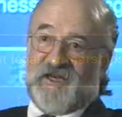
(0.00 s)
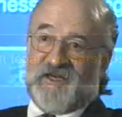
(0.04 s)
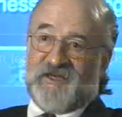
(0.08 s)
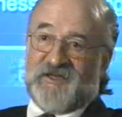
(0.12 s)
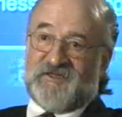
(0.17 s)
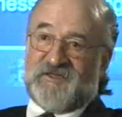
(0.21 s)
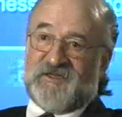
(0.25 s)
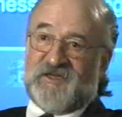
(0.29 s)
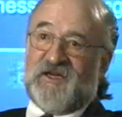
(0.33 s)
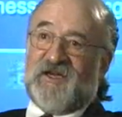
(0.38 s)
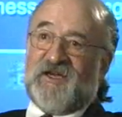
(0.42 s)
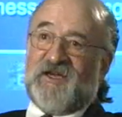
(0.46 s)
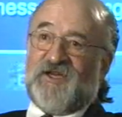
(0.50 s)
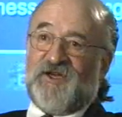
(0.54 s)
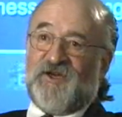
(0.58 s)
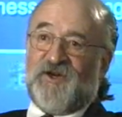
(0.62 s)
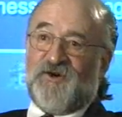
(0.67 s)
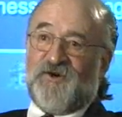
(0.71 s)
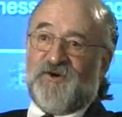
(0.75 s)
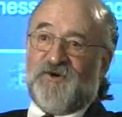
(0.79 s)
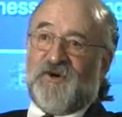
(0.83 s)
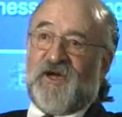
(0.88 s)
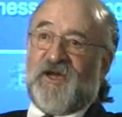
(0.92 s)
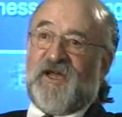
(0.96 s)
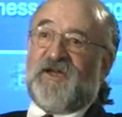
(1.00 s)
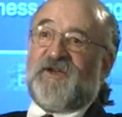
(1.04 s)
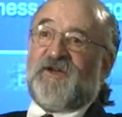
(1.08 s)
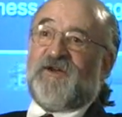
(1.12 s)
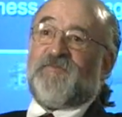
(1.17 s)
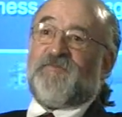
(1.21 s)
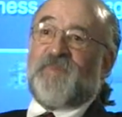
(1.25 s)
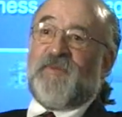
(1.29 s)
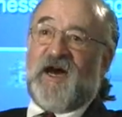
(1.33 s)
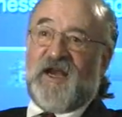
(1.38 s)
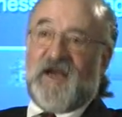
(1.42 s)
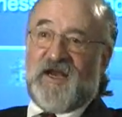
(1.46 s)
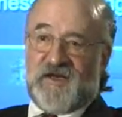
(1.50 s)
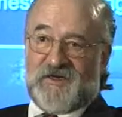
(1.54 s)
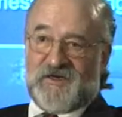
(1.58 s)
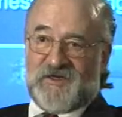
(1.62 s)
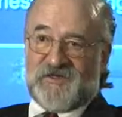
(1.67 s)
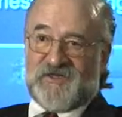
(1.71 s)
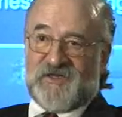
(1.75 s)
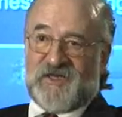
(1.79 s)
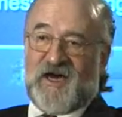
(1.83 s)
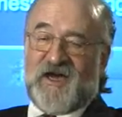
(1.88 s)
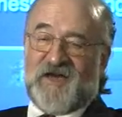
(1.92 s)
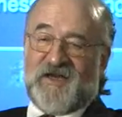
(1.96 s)
is, you and your buddy
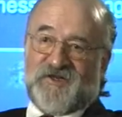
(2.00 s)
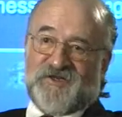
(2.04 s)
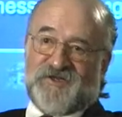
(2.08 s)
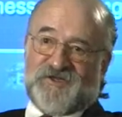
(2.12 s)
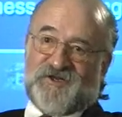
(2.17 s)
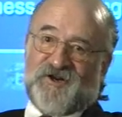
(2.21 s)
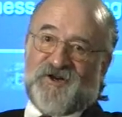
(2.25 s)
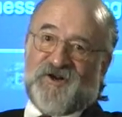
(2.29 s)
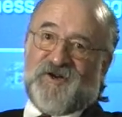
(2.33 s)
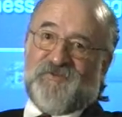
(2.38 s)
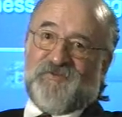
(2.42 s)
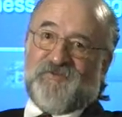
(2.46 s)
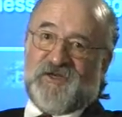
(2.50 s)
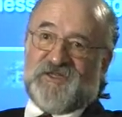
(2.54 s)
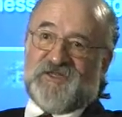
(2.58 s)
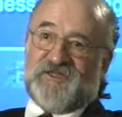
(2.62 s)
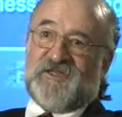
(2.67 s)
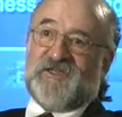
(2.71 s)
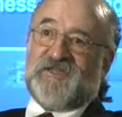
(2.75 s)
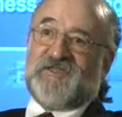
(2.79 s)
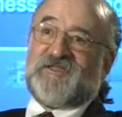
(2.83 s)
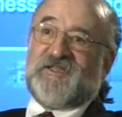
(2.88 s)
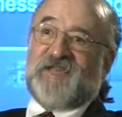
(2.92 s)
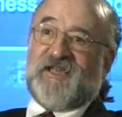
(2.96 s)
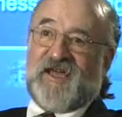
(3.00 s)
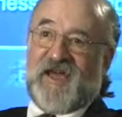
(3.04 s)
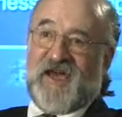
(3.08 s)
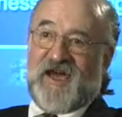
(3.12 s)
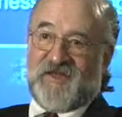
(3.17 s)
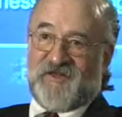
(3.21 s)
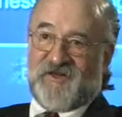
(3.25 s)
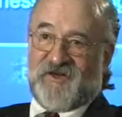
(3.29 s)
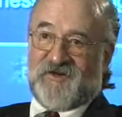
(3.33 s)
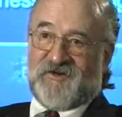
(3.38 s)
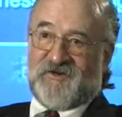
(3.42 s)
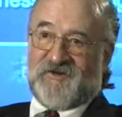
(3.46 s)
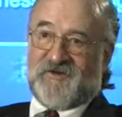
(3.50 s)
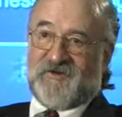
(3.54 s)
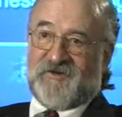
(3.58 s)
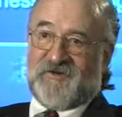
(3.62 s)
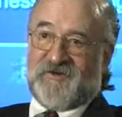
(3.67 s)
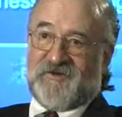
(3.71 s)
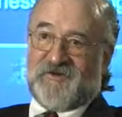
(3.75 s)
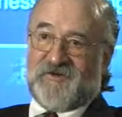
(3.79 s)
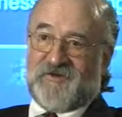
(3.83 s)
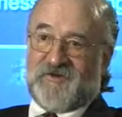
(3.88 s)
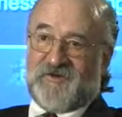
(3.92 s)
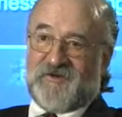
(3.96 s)
decide to start a business together,
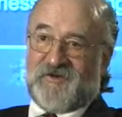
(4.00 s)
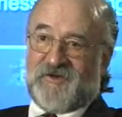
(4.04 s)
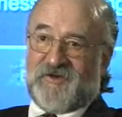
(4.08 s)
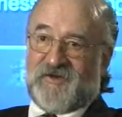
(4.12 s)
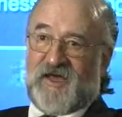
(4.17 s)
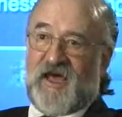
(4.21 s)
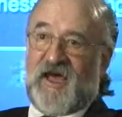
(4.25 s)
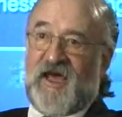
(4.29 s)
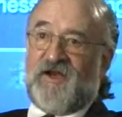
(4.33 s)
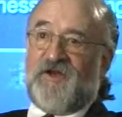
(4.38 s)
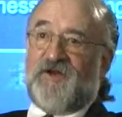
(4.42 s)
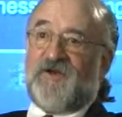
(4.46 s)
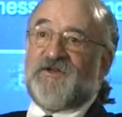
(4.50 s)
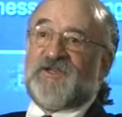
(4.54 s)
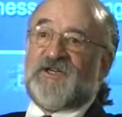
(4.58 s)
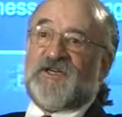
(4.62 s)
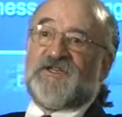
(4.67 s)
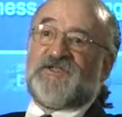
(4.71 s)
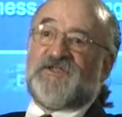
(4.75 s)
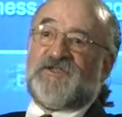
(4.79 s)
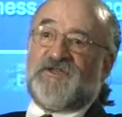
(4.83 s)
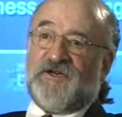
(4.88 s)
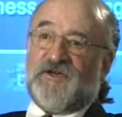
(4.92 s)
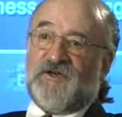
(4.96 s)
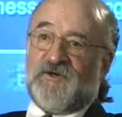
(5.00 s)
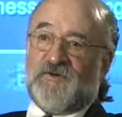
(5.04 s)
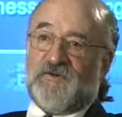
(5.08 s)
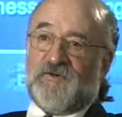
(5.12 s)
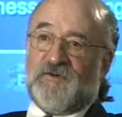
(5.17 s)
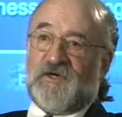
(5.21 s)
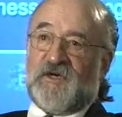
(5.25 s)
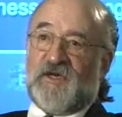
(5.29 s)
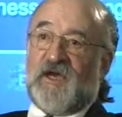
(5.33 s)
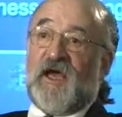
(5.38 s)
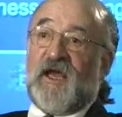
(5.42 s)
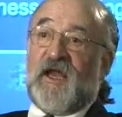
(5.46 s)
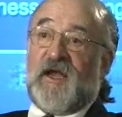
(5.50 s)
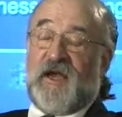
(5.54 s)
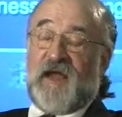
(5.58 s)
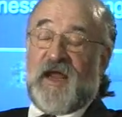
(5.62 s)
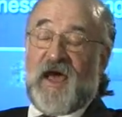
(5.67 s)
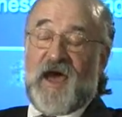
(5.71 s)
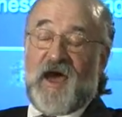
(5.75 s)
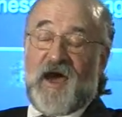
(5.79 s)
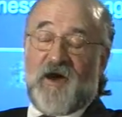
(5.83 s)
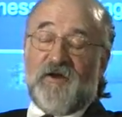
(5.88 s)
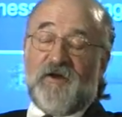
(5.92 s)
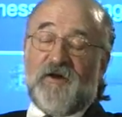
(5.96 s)
and you just do.
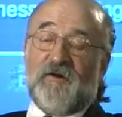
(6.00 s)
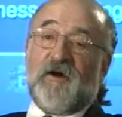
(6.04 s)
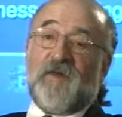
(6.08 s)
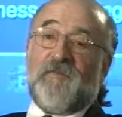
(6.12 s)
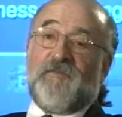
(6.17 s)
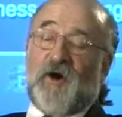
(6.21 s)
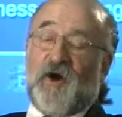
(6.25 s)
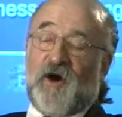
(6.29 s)
Now you're a